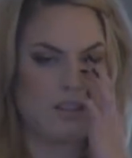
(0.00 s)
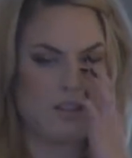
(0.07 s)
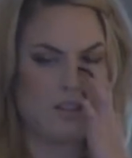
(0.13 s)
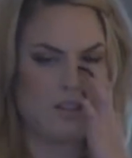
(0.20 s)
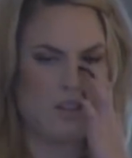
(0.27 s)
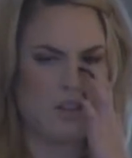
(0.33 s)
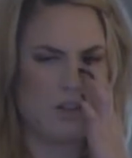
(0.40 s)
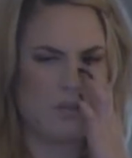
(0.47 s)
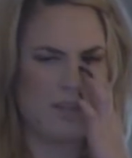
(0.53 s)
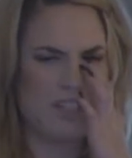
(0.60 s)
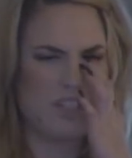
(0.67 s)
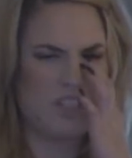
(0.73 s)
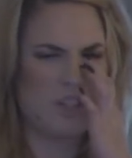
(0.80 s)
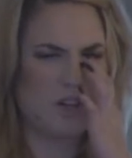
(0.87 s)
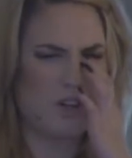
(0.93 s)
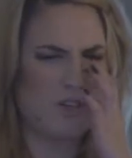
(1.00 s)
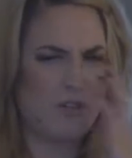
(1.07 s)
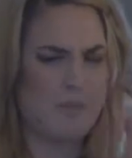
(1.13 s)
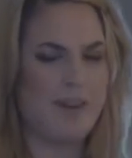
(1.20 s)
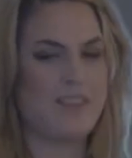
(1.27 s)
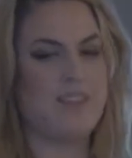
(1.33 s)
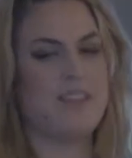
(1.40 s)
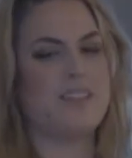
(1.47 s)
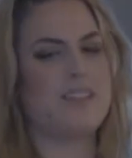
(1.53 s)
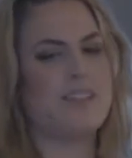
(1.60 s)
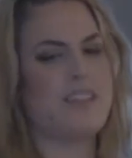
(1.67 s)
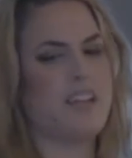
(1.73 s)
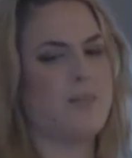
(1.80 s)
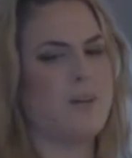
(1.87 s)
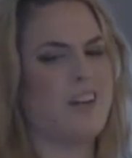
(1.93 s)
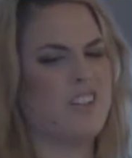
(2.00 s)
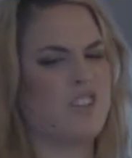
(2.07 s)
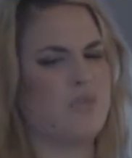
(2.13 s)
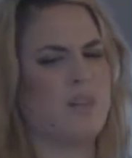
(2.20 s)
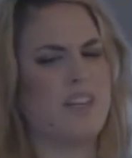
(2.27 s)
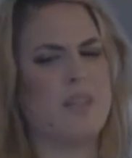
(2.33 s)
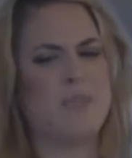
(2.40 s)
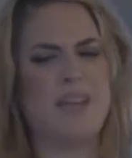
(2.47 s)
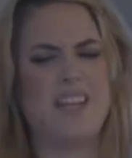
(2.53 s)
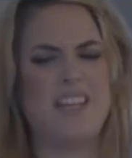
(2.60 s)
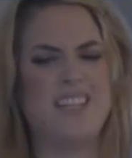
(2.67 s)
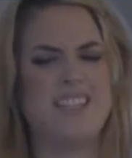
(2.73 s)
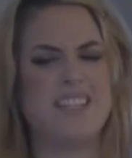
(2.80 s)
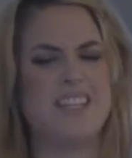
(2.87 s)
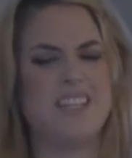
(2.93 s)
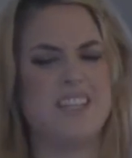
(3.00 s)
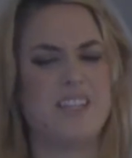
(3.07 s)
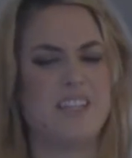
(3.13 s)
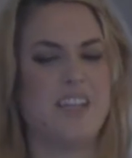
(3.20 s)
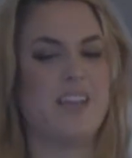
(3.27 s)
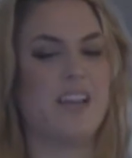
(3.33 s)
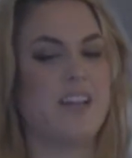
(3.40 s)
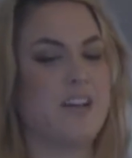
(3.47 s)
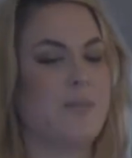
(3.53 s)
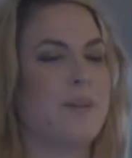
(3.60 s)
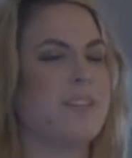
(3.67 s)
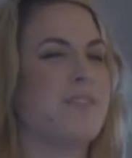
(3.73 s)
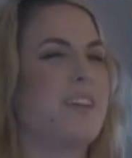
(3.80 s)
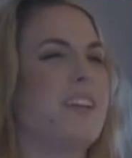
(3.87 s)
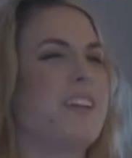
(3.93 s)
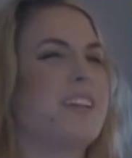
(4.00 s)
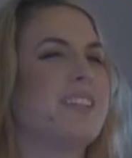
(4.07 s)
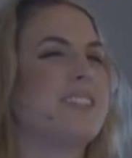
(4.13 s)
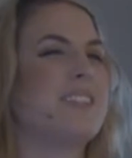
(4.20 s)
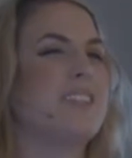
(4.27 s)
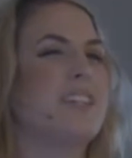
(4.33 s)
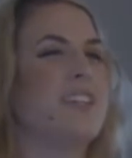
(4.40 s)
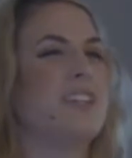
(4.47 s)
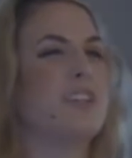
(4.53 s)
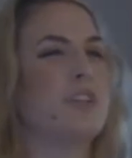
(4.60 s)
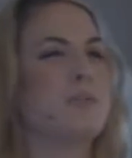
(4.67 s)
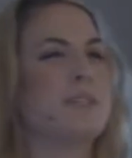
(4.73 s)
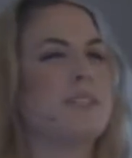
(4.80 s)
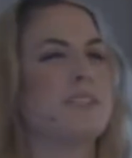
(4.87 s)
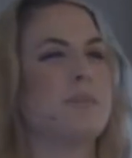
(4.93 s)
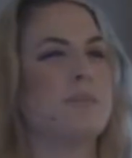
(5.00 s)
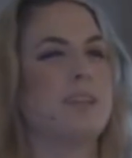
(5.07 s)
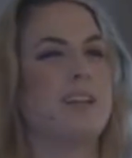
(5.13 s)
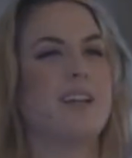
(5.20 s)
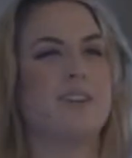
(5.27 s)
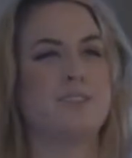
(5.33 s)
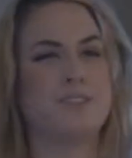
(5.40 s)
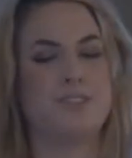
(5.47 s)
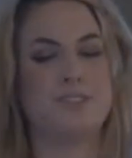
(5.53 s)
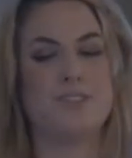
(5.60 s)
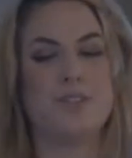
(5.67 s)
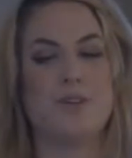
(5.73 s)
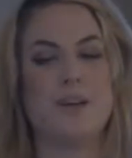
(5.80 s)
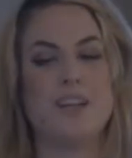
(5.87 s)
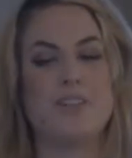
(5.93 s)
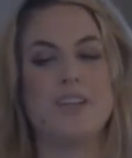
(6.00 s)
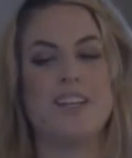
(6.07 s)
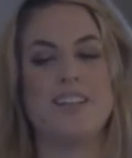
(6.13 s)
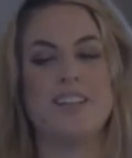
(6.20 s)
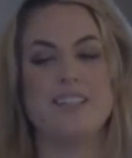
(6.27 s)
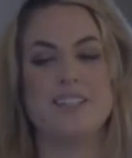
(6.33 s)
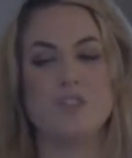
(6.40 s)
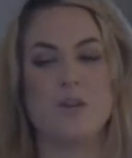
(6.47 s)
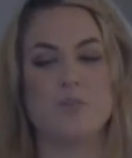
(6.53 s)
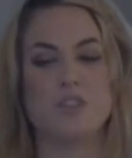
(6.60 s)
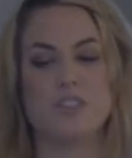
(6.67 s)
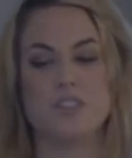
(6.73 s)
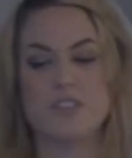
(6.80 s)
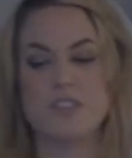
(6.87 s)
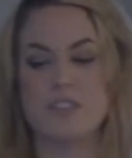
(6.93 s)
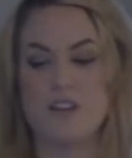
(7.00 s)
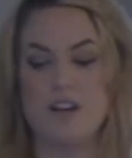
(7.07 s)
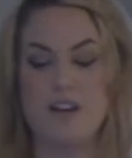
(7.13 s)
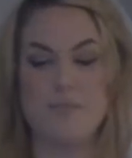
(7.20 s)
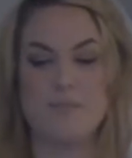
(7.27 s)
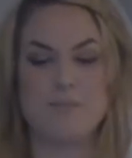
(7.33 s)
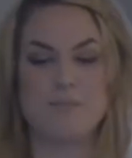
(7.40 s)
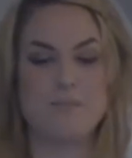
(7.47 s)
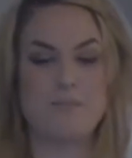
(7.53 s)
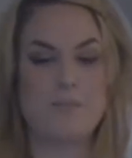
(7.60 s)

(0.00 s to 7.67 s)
So my show for my thesis had about 20 paintings in it, and um, I felt like it still needed a little bit something else, so I created these sculptures. Um,